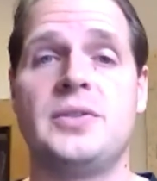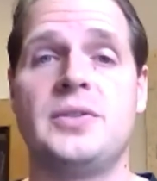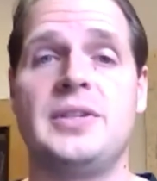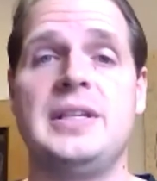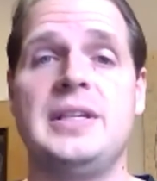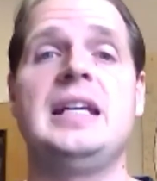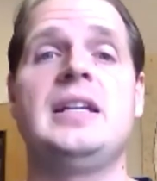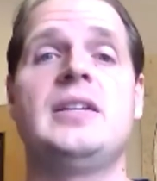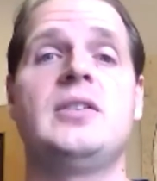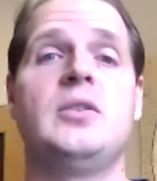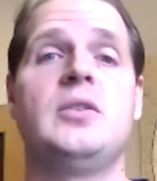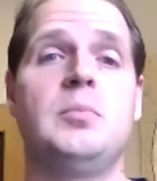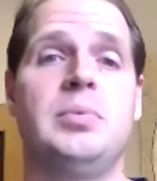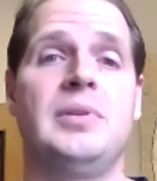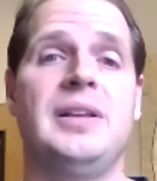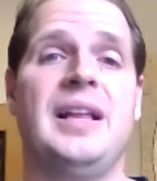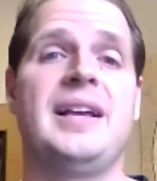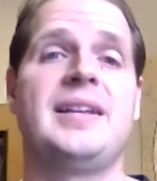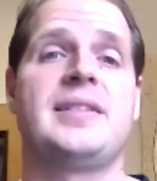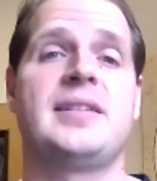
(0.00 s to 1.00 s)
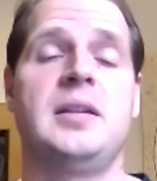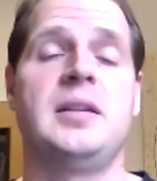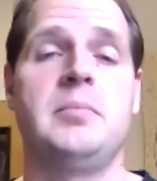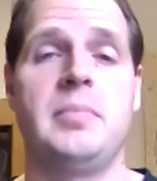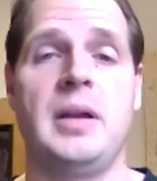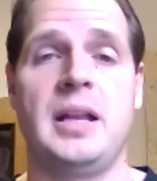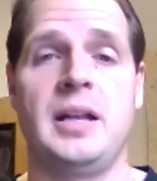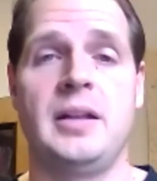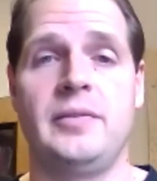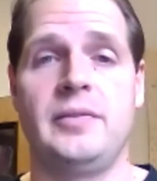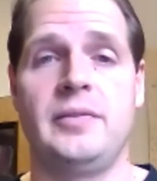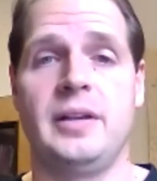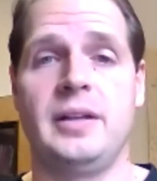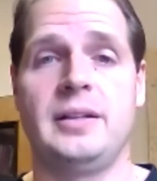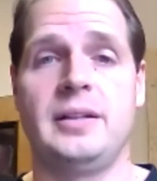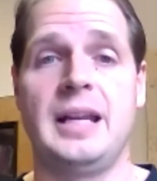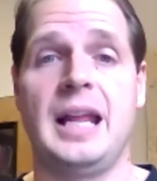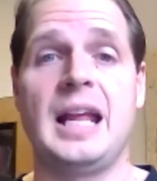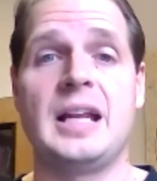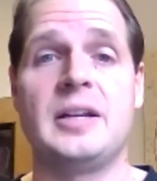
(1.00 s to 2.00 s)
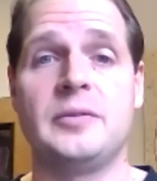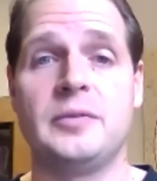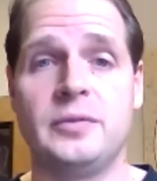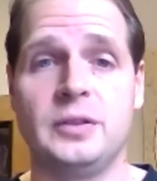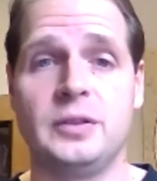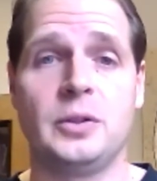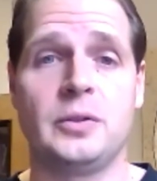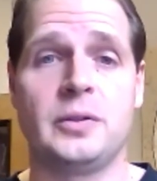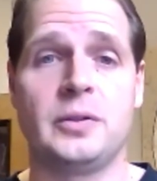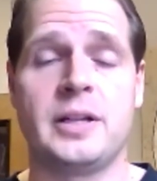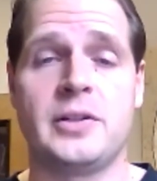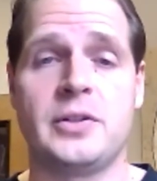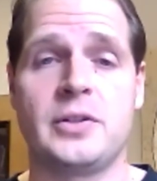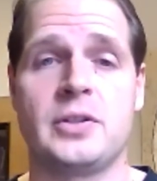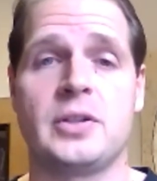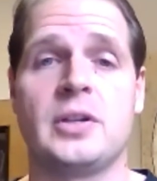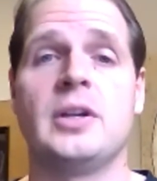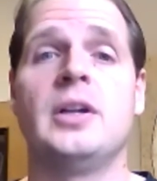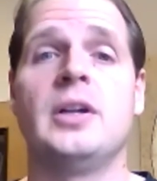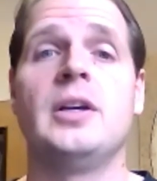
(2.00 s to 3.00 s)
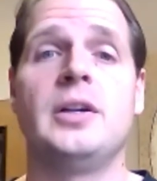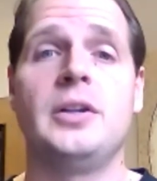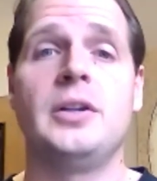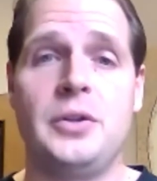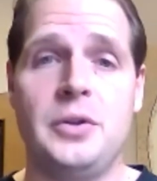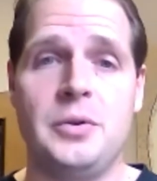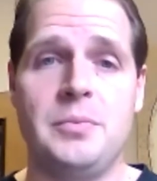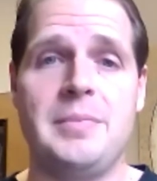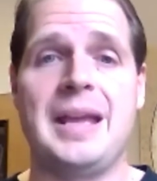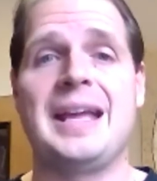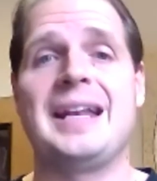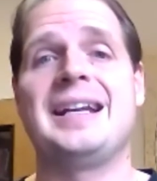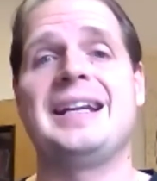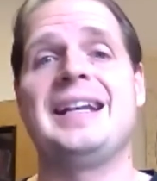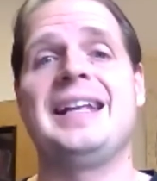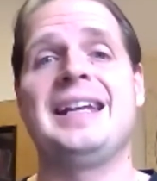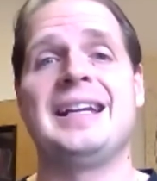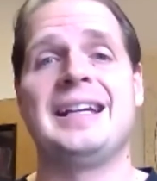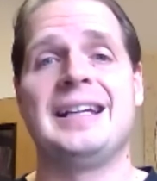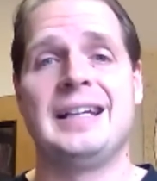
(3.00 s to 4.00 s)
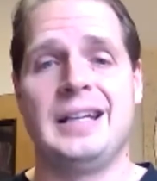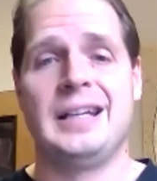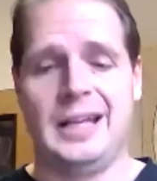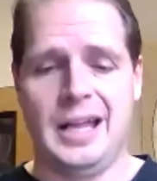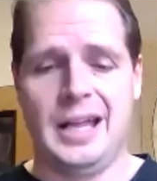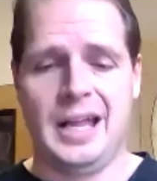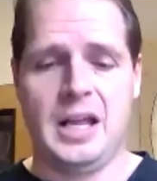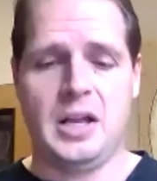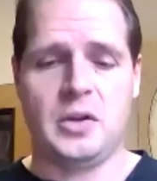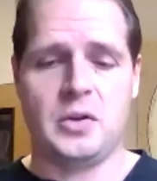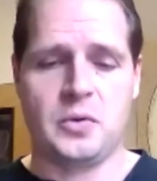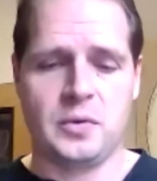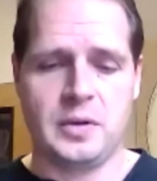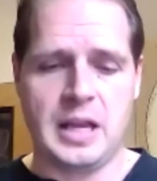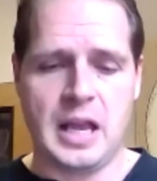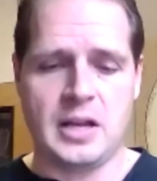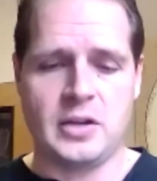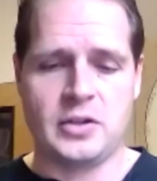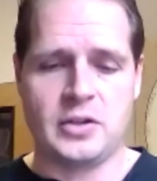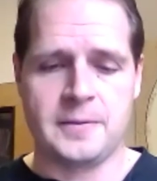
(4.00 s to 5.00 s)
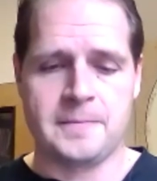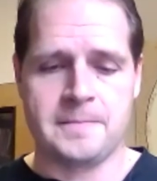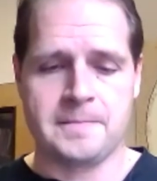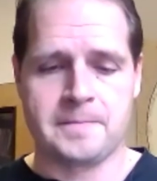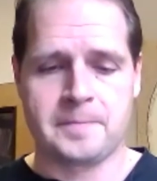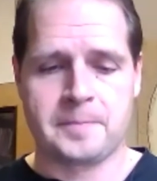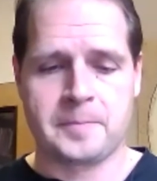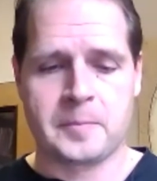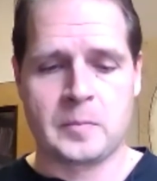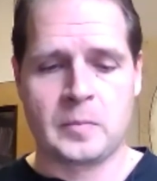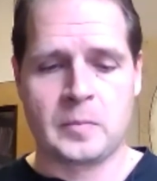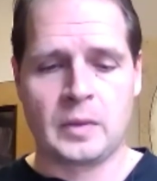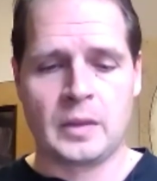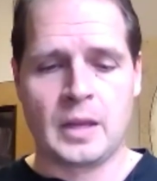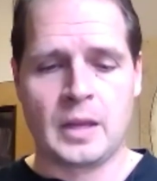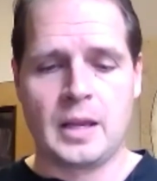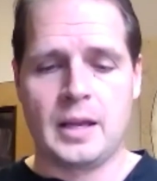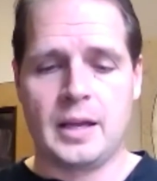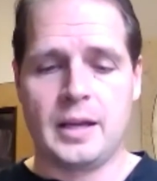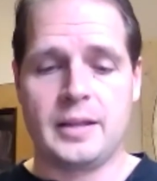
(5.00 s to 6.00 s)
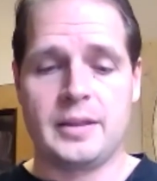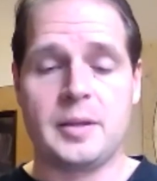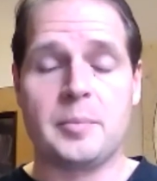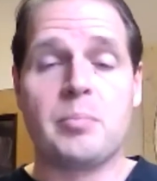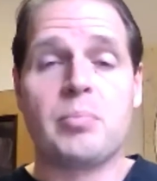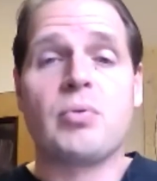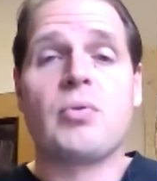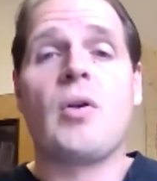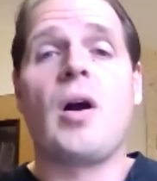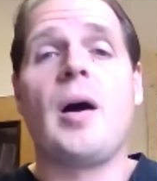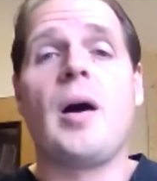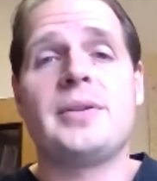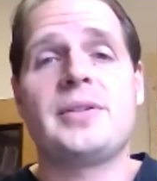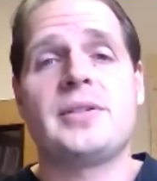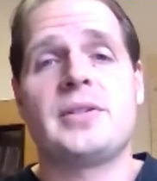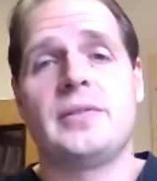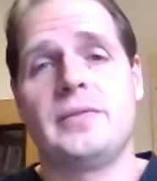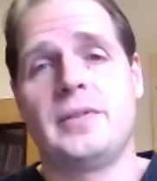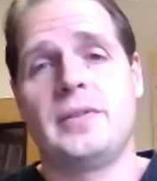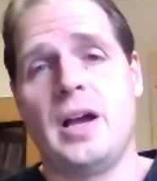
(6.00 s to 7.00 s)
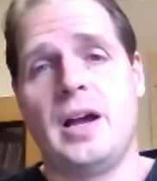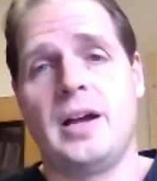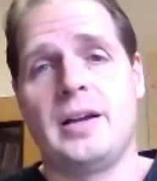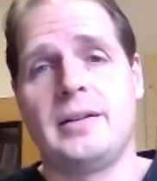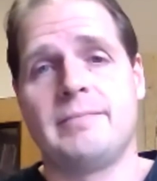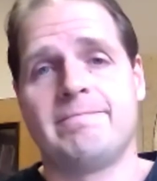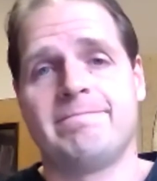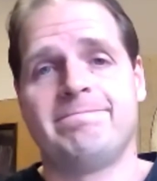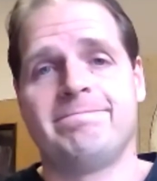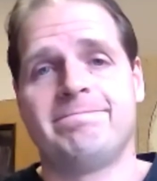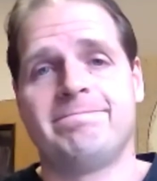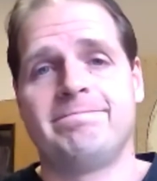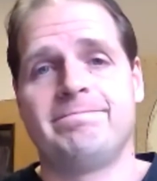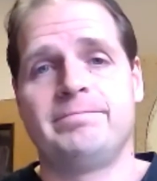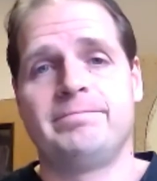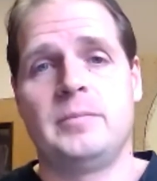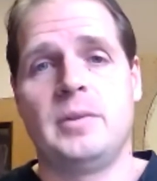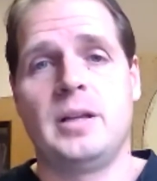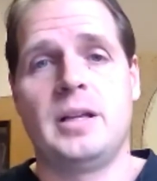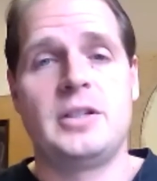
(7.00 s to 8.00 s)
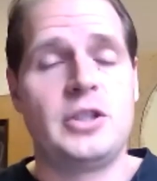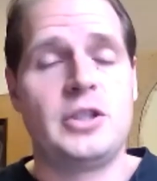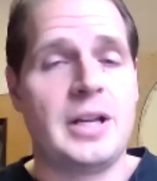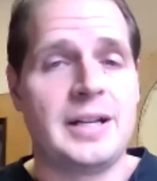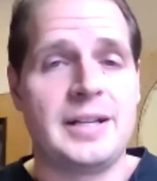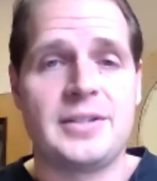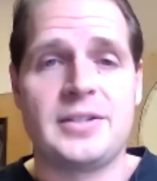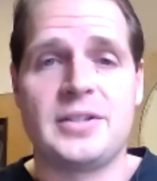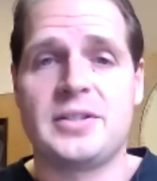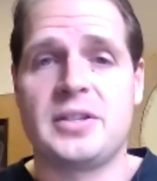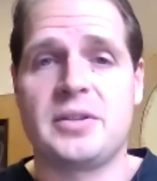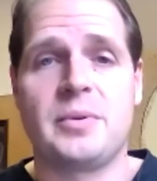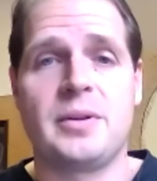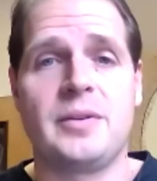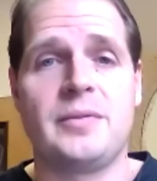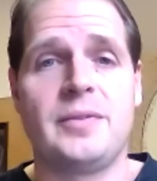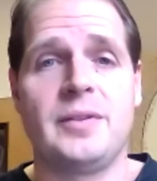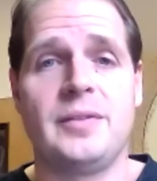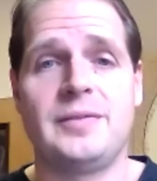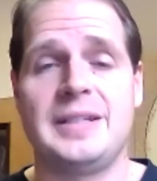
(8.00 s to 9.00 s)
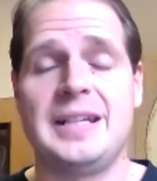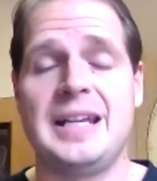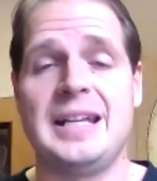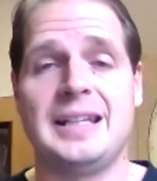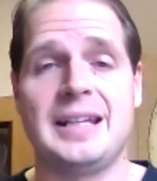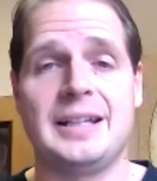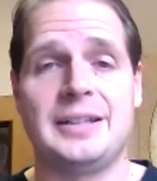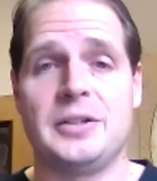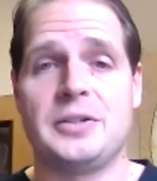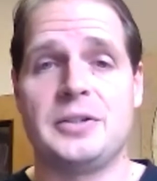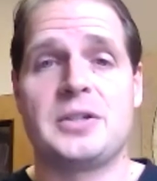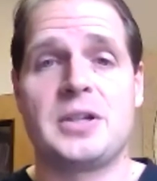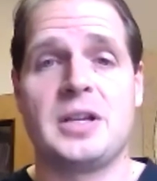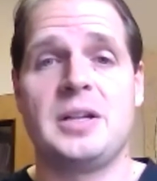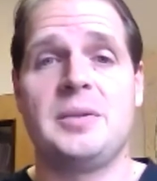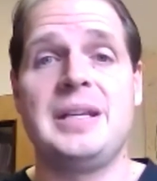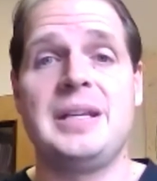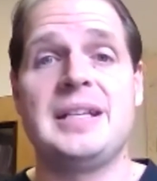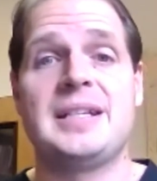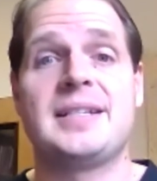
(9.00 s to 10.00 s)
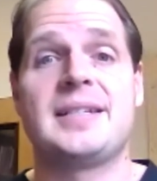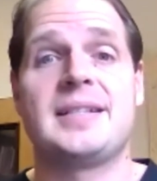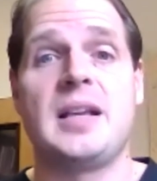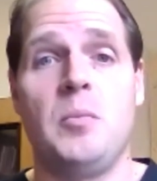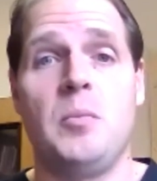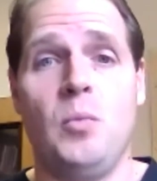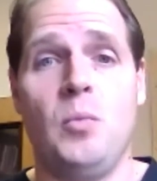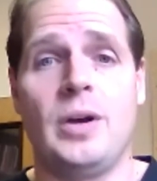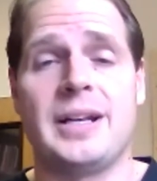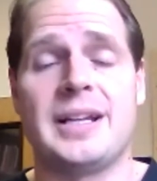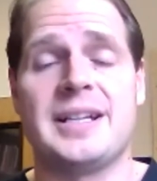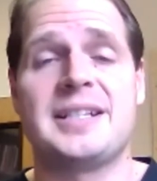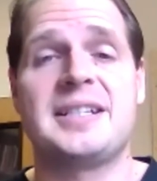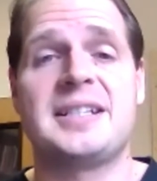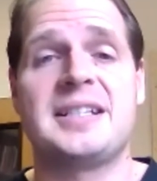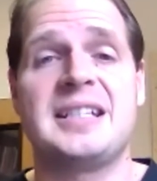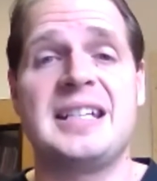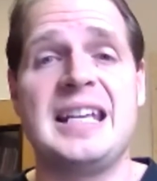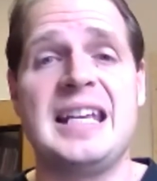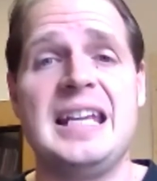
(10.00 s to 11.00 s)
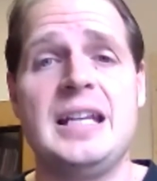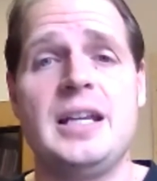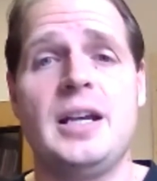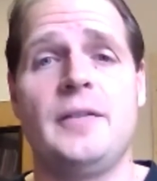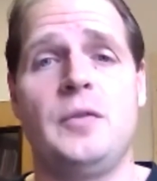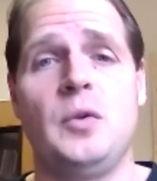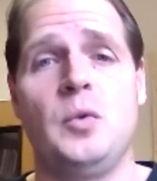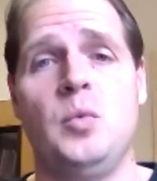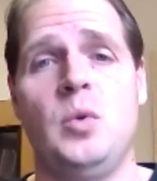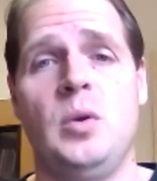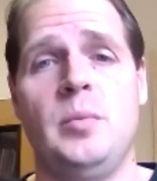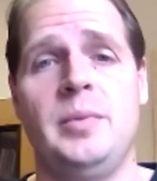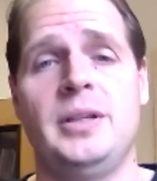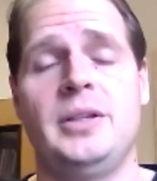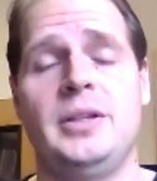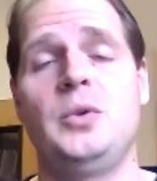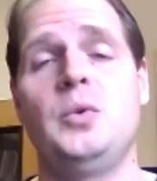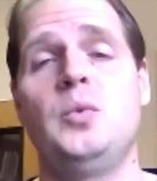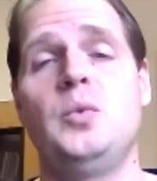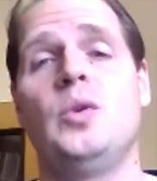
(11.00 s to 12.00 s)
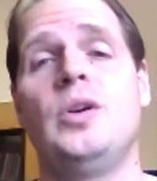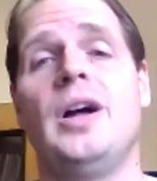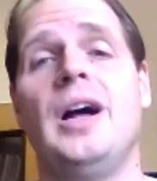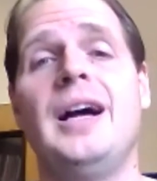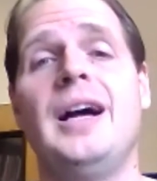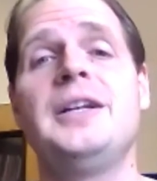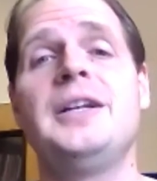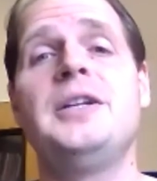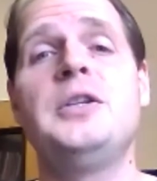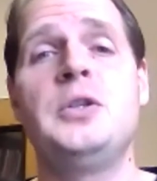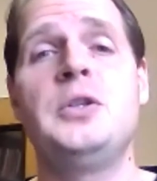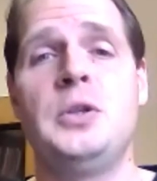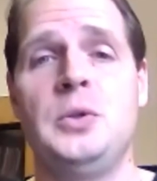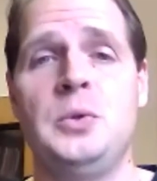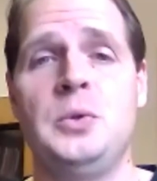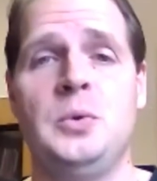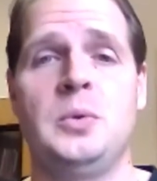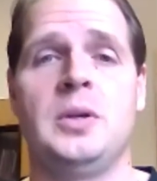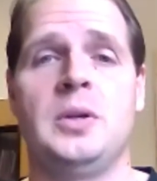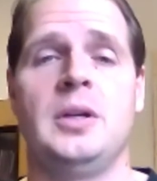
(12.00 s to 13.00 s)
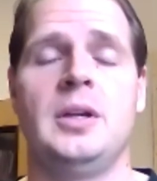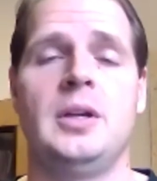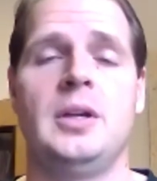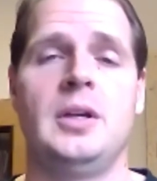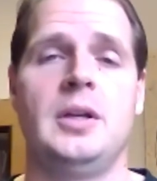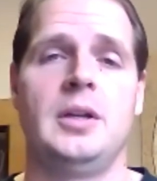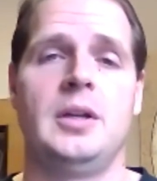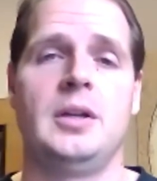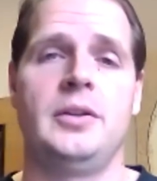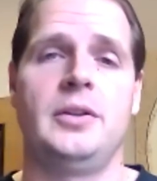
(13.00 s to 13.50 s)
to seek to bless and benefit and flourish humanity and creation. The promise of God, Genesis 3:15, that there's going to be someone, a seed of a woman, who will undo